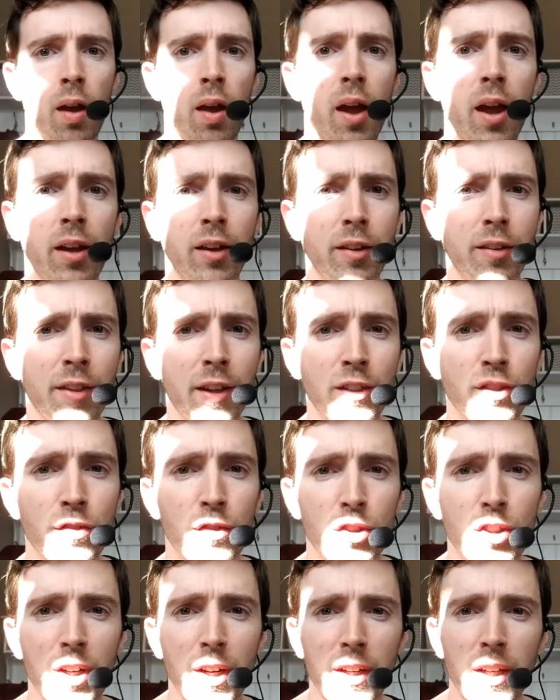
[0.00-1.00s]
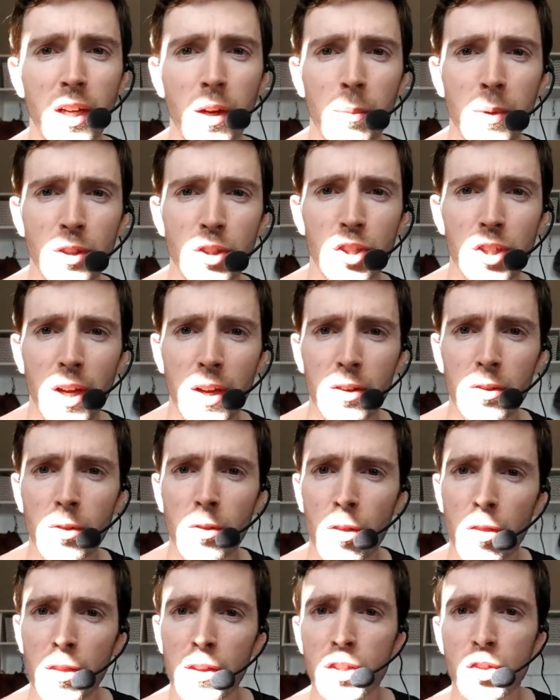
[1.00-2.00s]
Hey, thanks for checking out my
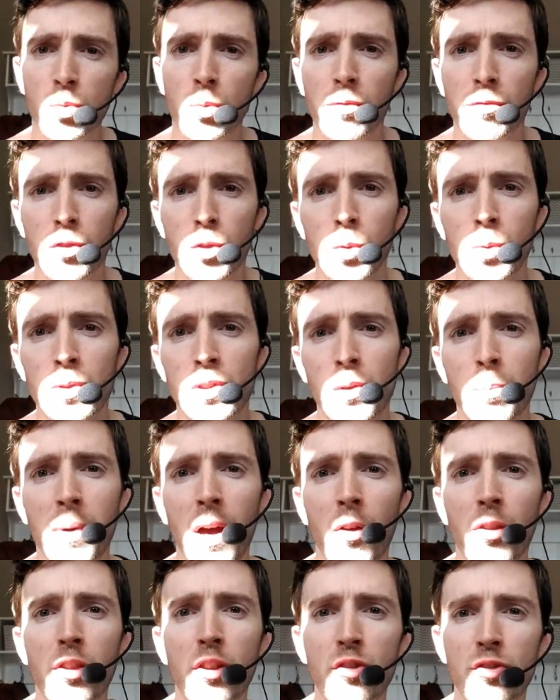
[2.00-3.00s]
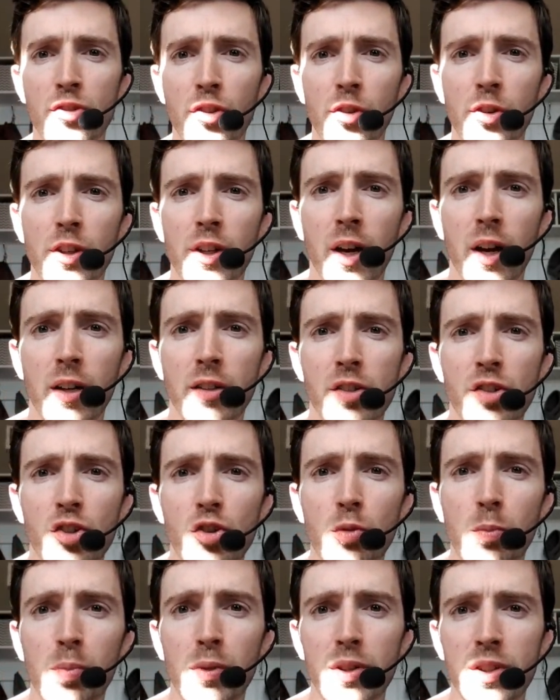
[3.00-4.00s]
channel. This review is about the Zircon
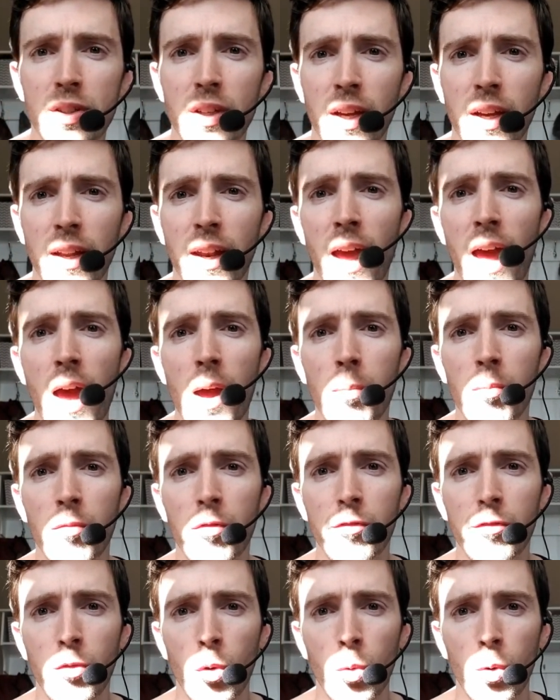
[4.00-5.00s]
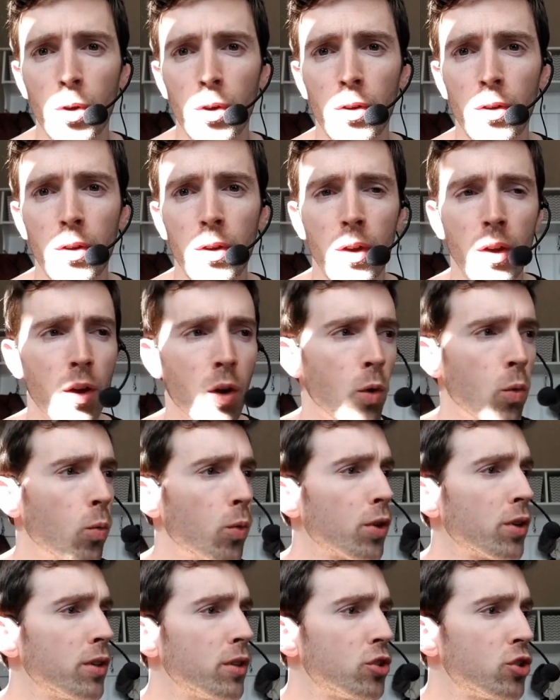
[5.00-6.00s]
Superscan M4.
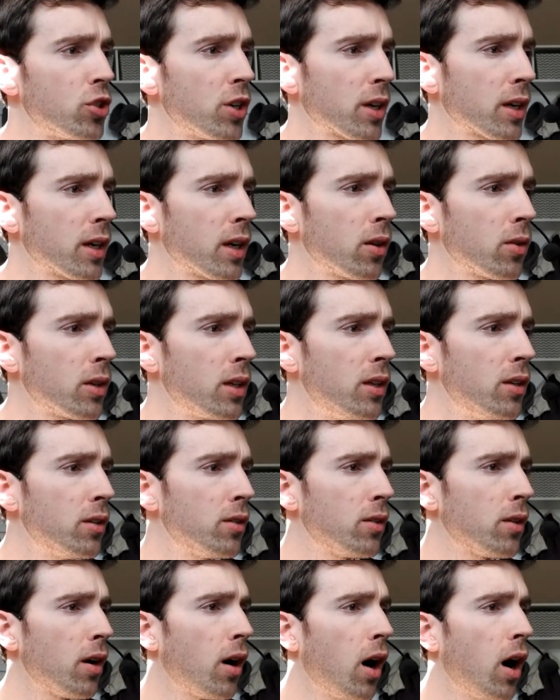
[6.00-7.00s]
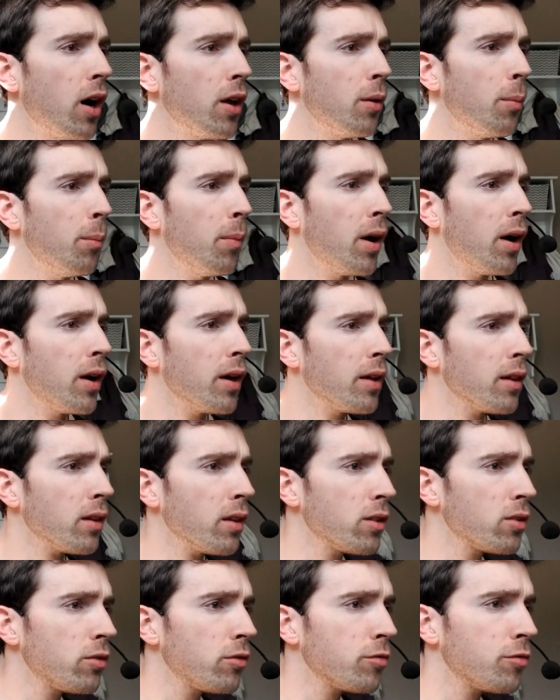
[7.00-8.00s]
We're going to check out here on my
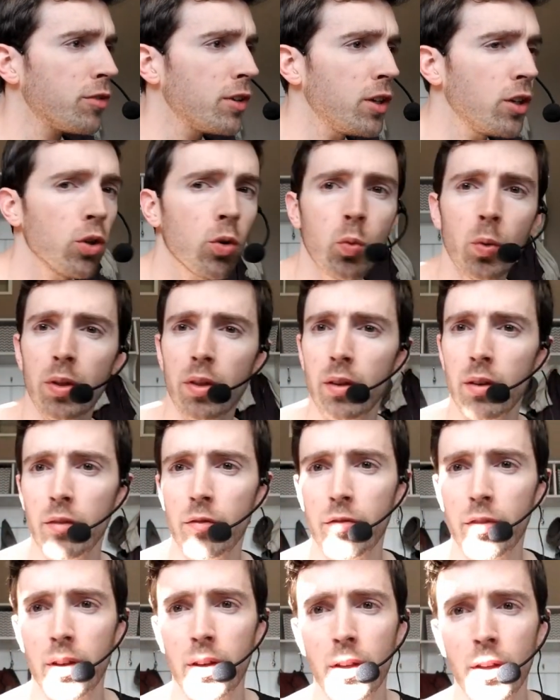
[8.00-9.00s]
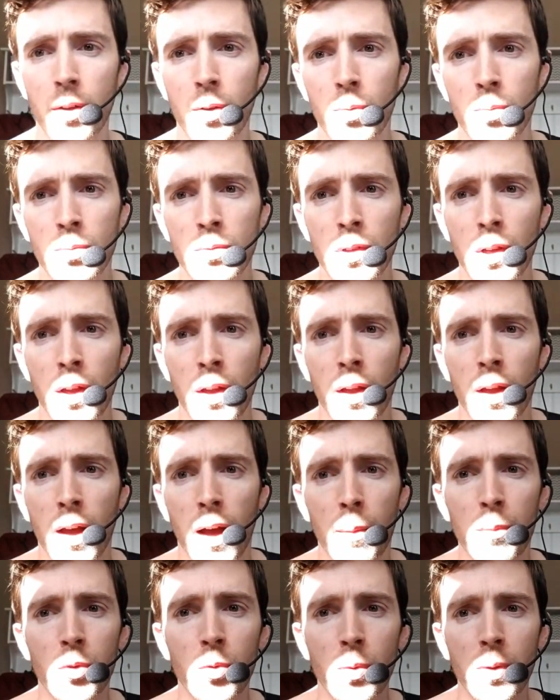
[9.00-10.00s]
little video within a video.
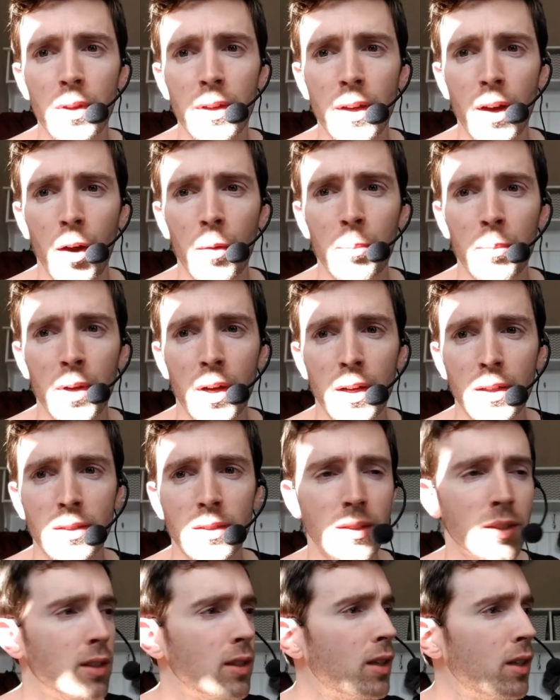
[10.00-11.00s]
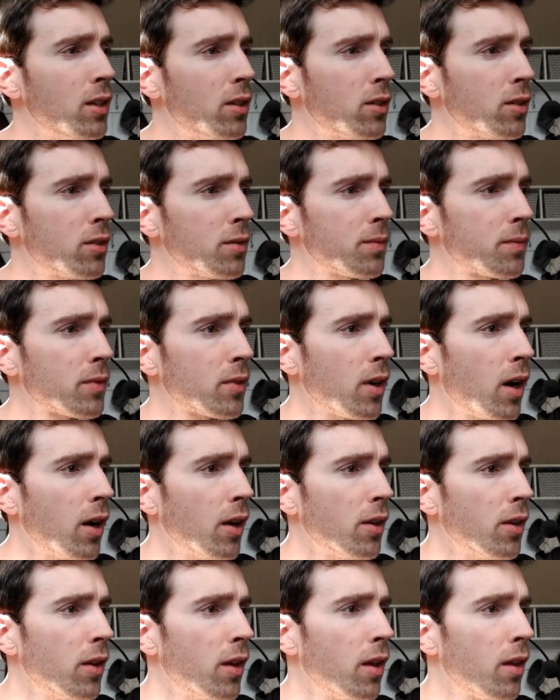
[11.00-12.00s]
I'm doing the unboxing here
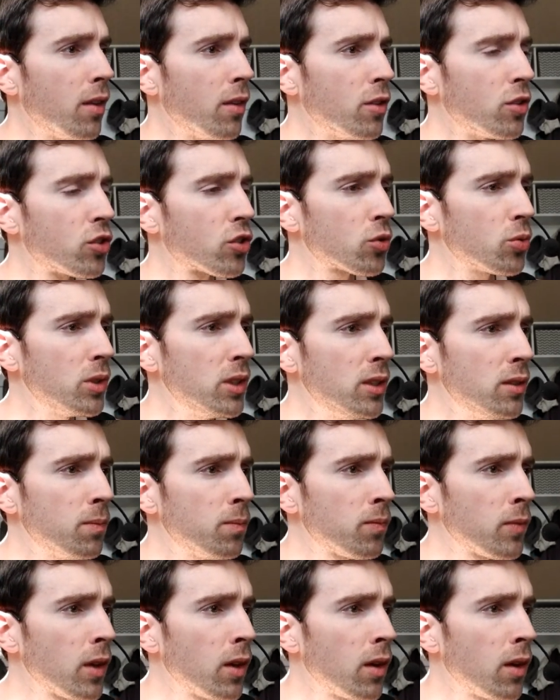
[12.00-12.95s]
on the screen.